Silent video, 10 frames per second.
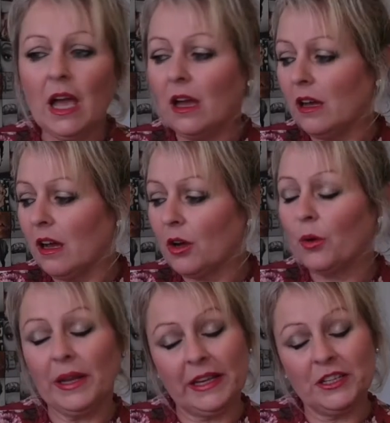I'll
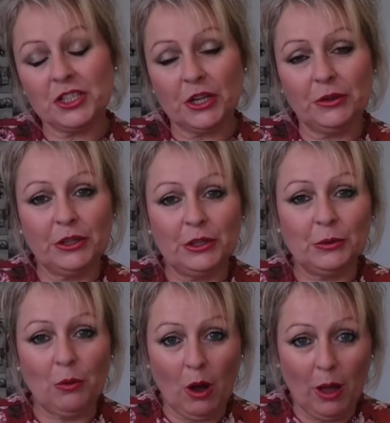quickly show
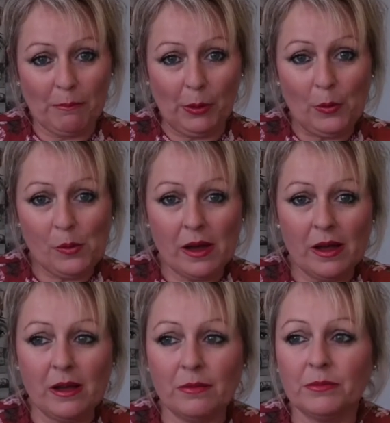you what I bought
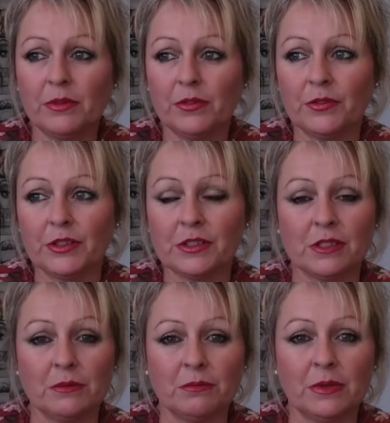for
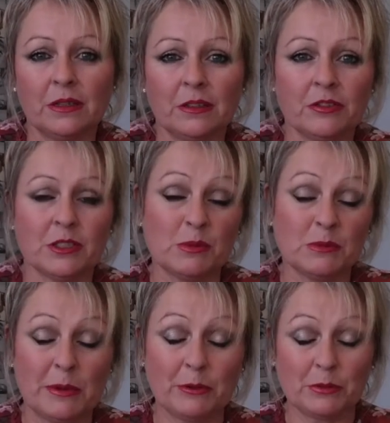some
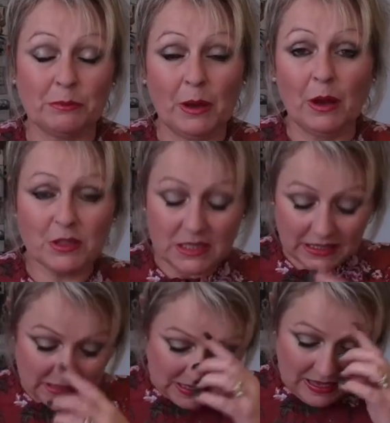Christmas meals and parties.